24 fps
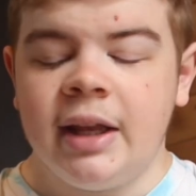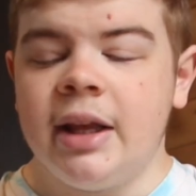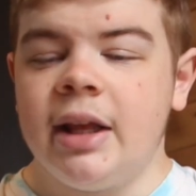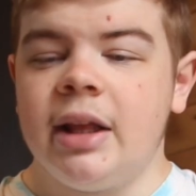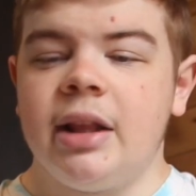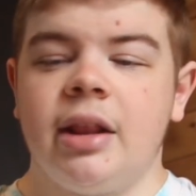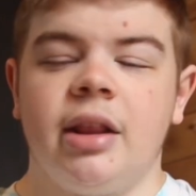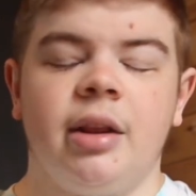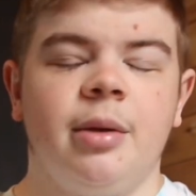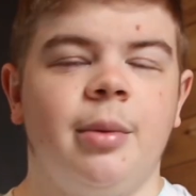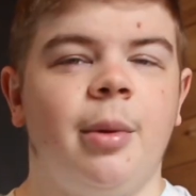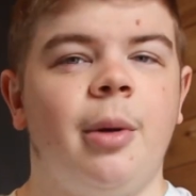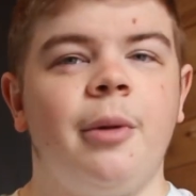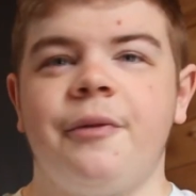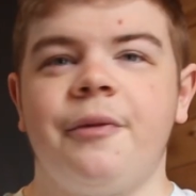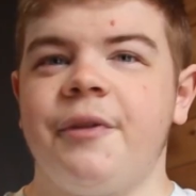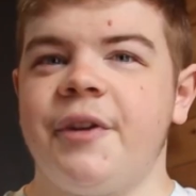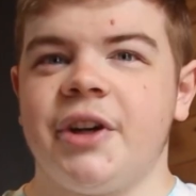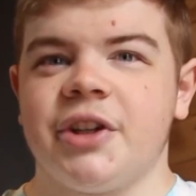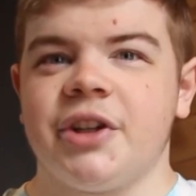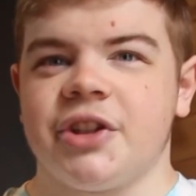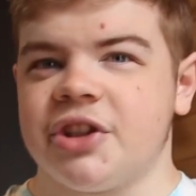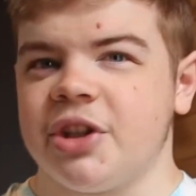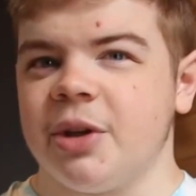They will
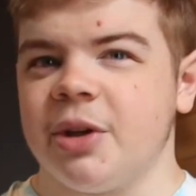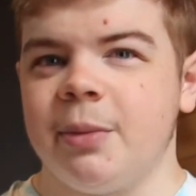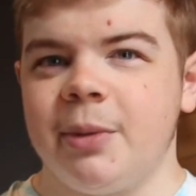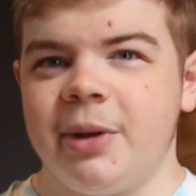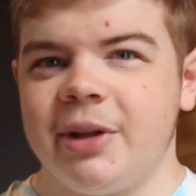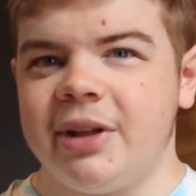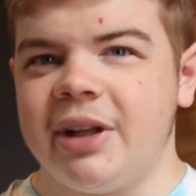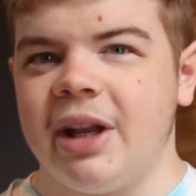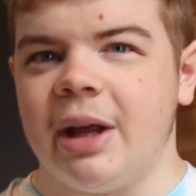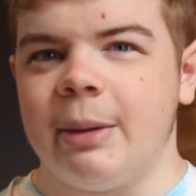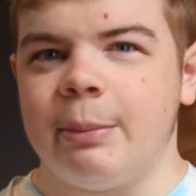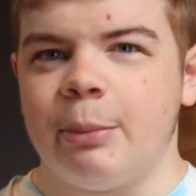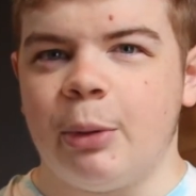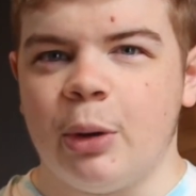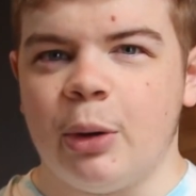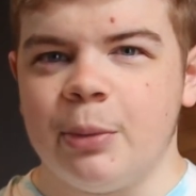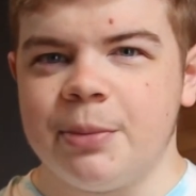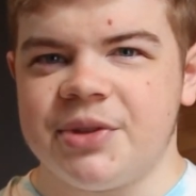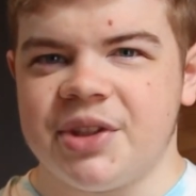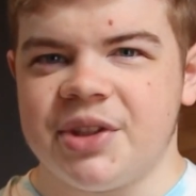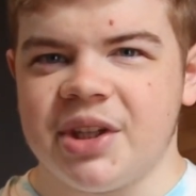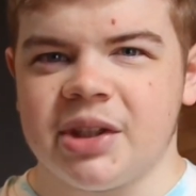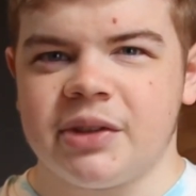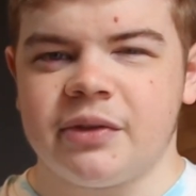finish somewhere in that bottom
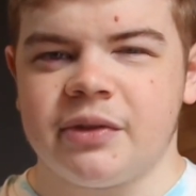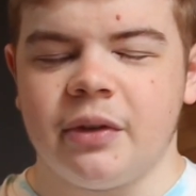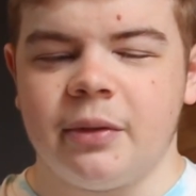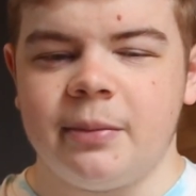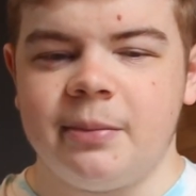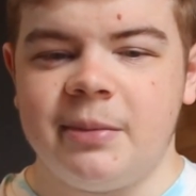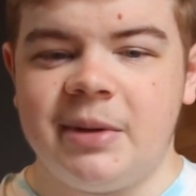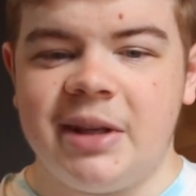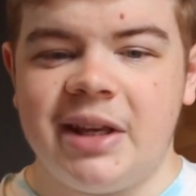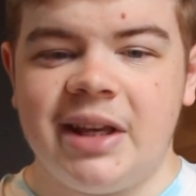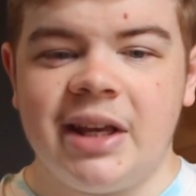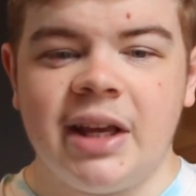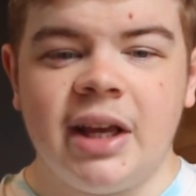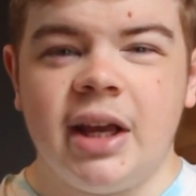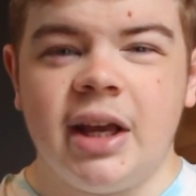6 for me.